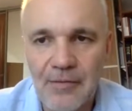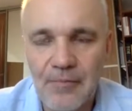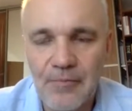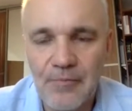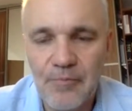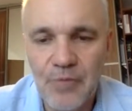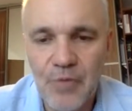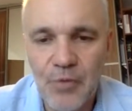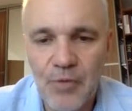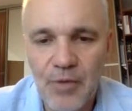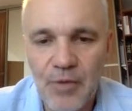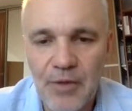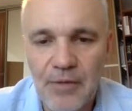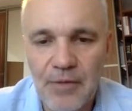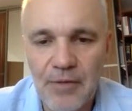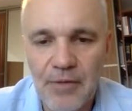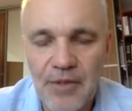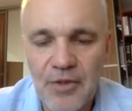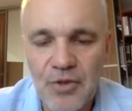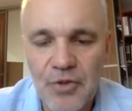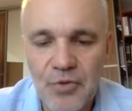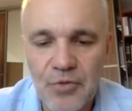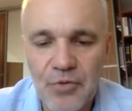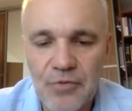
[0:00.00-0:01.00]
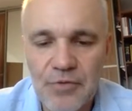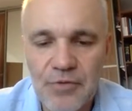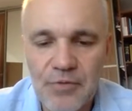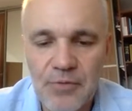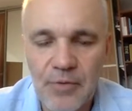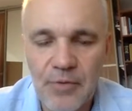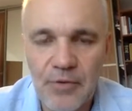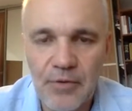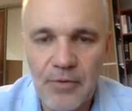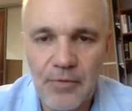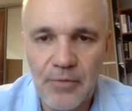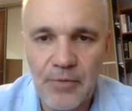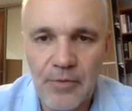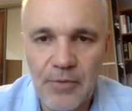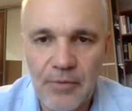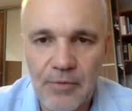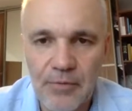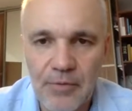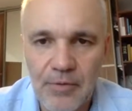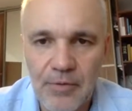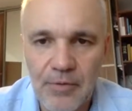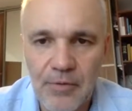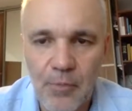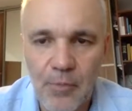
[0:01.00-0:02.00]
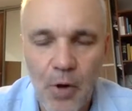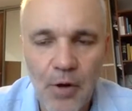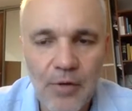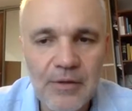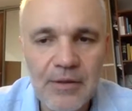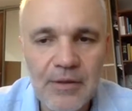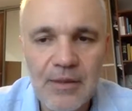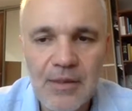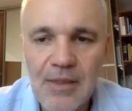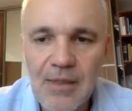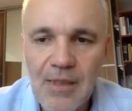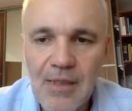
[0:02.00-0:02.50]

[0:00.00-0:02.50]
you can really choose what you want.